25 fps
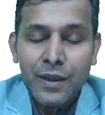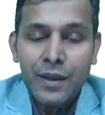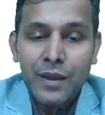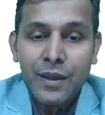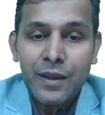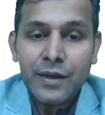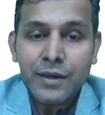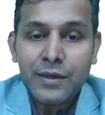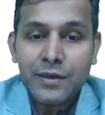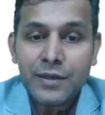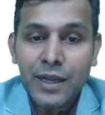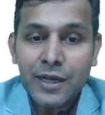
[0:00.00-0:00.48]

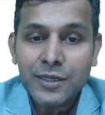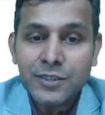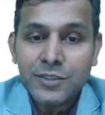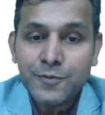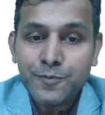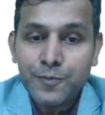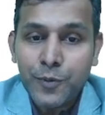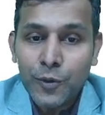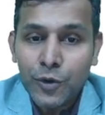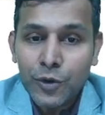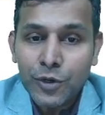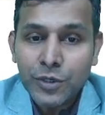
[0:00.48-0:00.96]
it
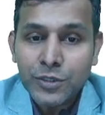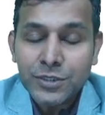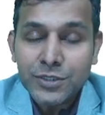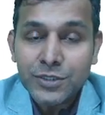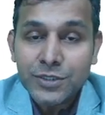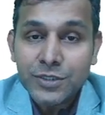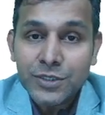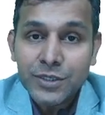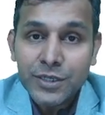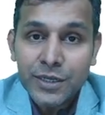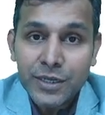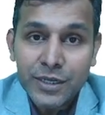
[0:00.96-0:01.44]

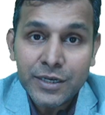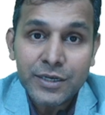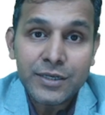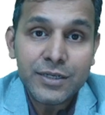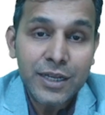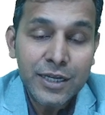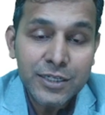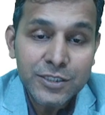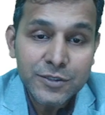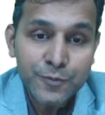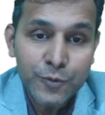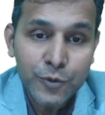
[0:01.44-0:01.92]
transports
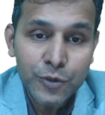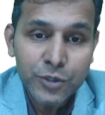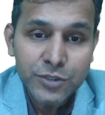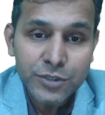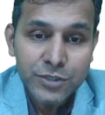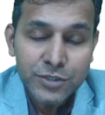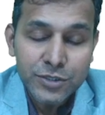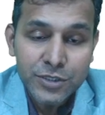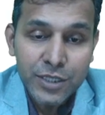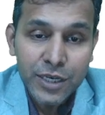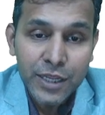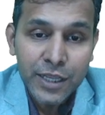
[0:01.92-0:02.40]

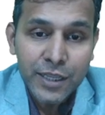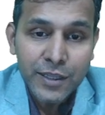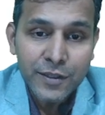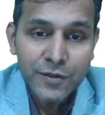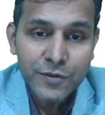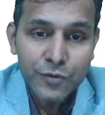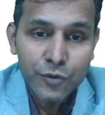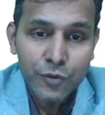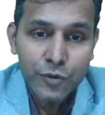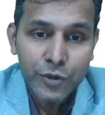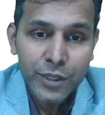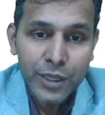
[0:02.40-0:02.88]
3
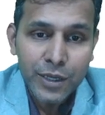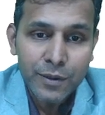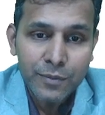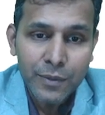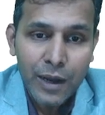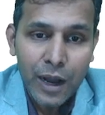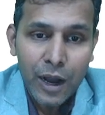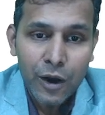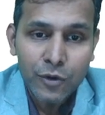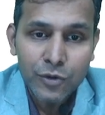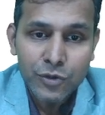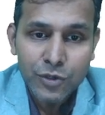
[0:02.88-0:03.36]
sodium
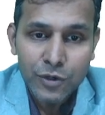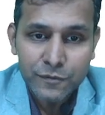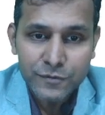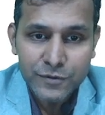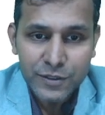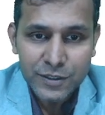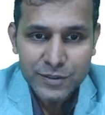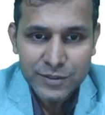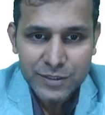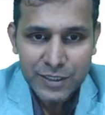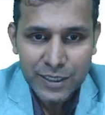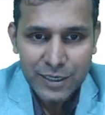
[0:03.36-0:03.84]
out of
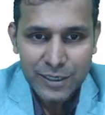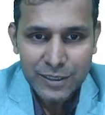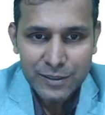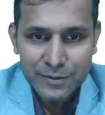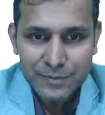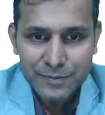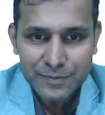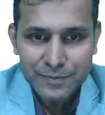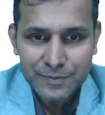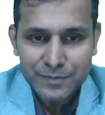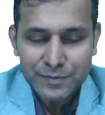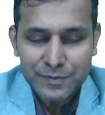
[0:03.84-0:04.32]
the cell.
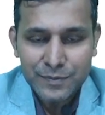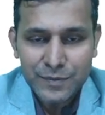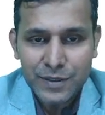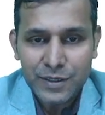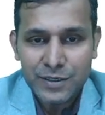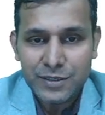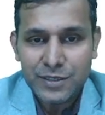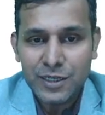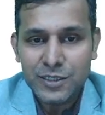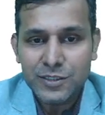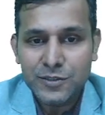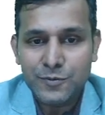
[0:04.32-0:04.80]

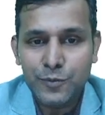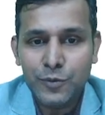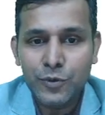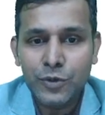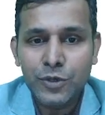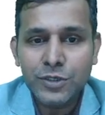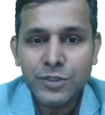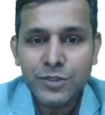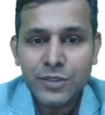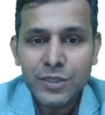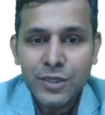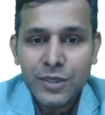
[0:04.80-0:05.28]
It
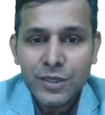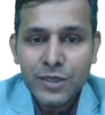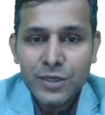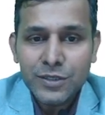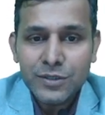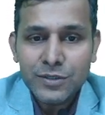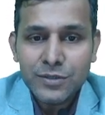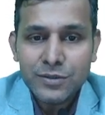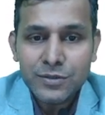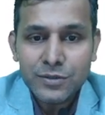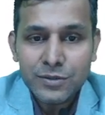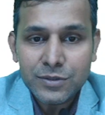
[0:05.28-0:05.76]
transports
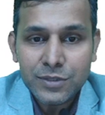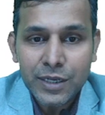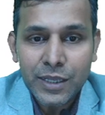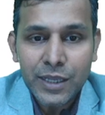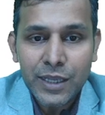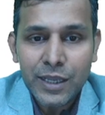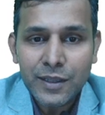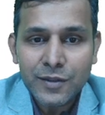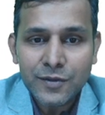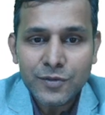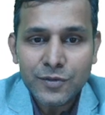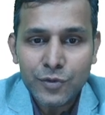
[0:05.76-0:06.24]

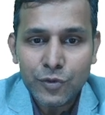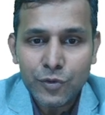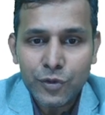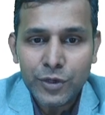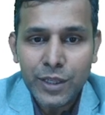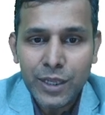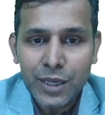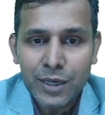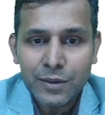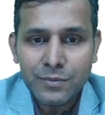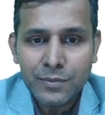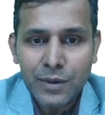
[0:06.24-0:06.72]
3
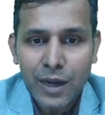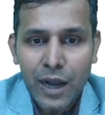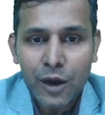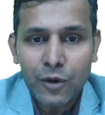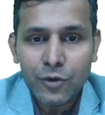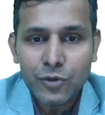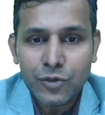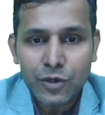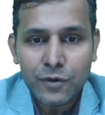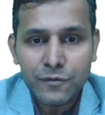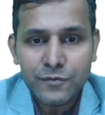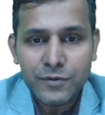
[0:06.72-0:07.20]
sodium
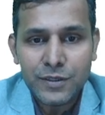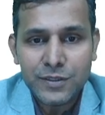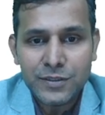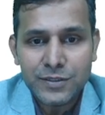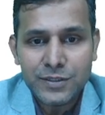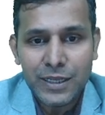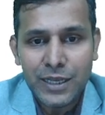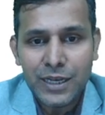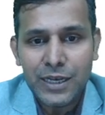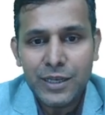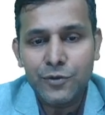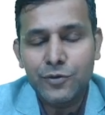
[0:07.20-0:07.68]
out of the
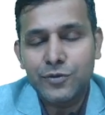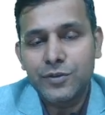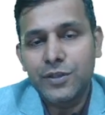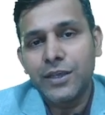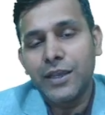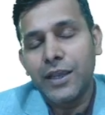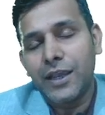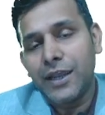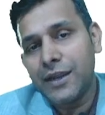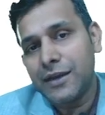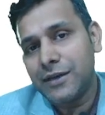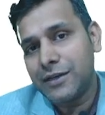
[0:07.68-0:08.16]
cell
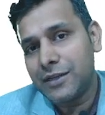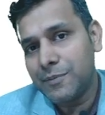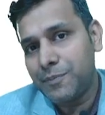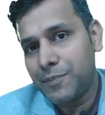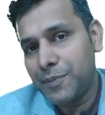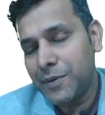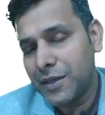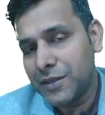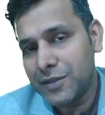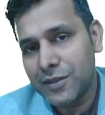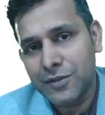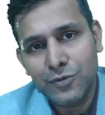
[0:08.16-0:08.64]
using
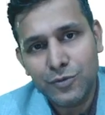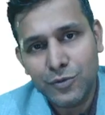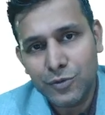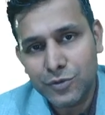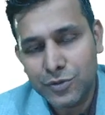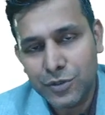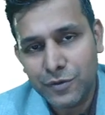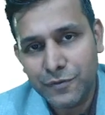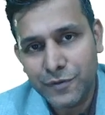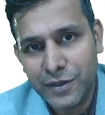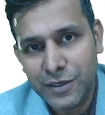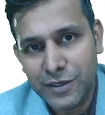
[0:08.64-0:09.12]
ATP as a
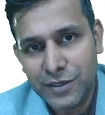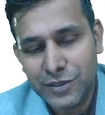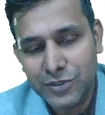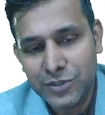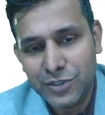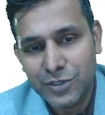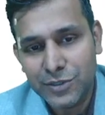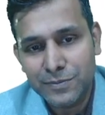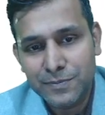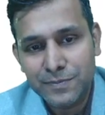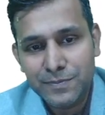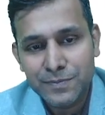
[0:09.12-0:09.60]
source of
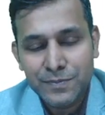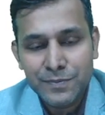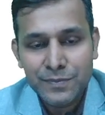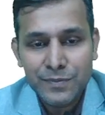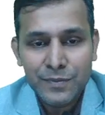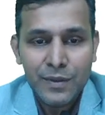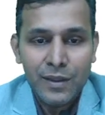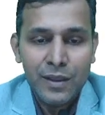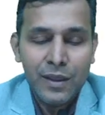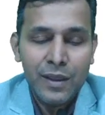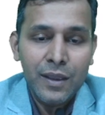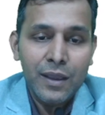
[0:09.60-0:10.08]
energy.
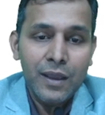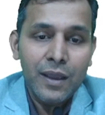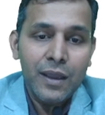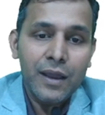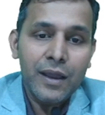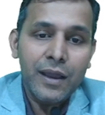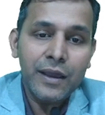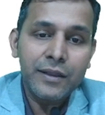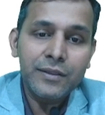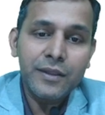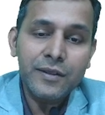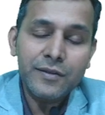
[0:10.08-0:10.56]

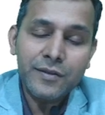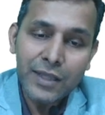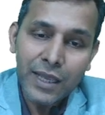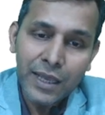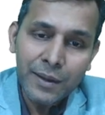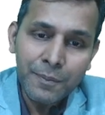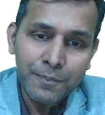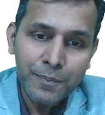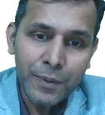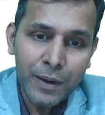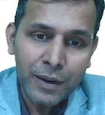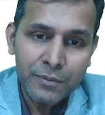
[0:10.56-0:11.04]
And the
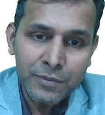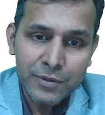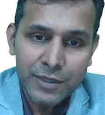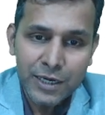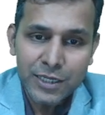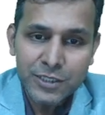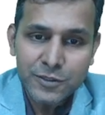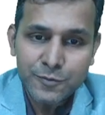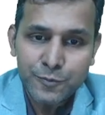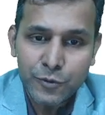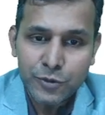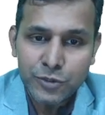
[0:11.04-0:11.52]
same pump
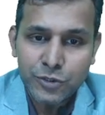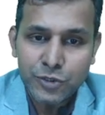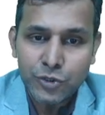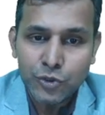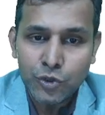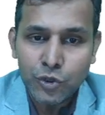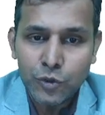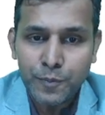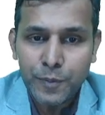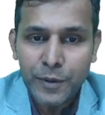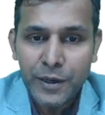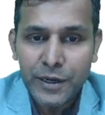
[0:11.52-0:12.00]
transports
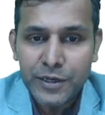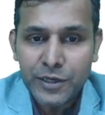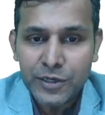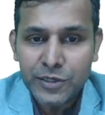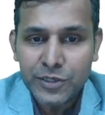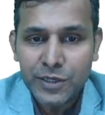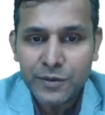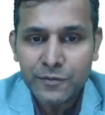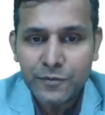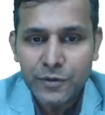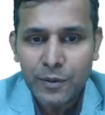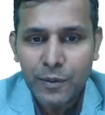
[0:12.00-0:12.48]
2
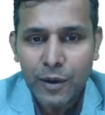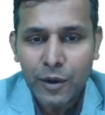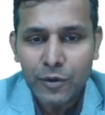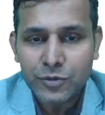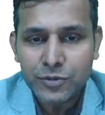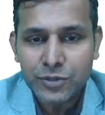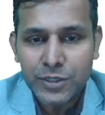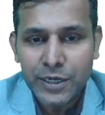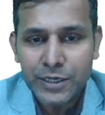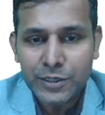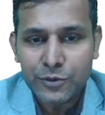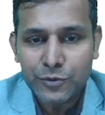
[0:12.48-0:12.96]
potassium from
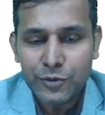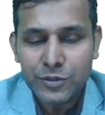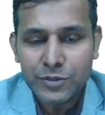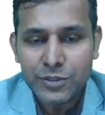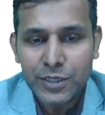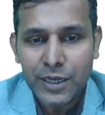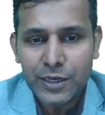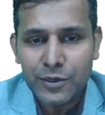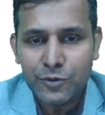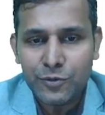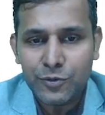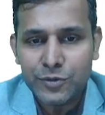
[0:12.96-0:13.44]
outside to
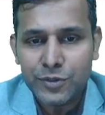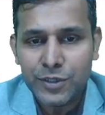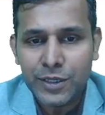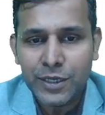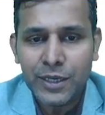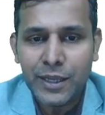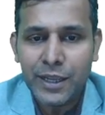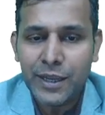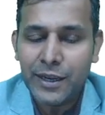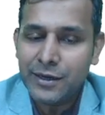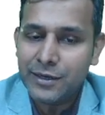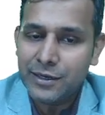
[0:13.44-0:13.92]
inside
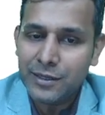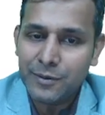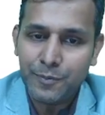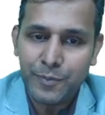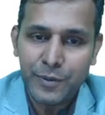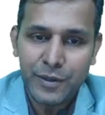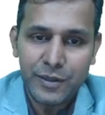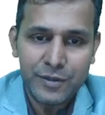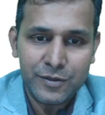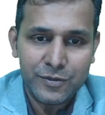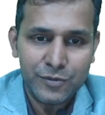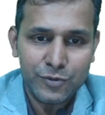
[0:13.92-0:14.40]
using ATP
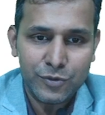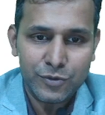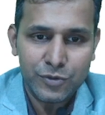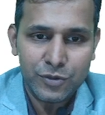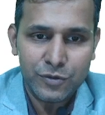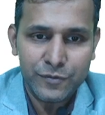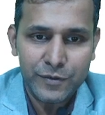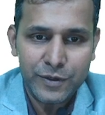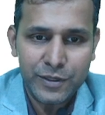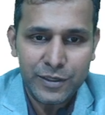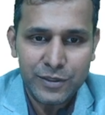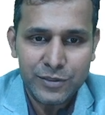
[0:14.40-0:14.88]
as a source
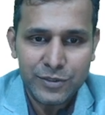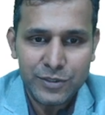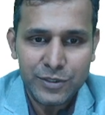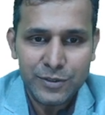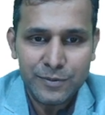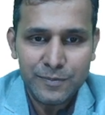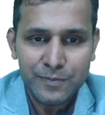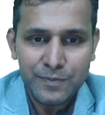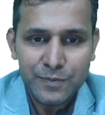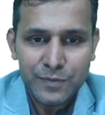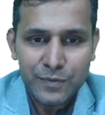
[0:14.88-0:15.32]
of energy.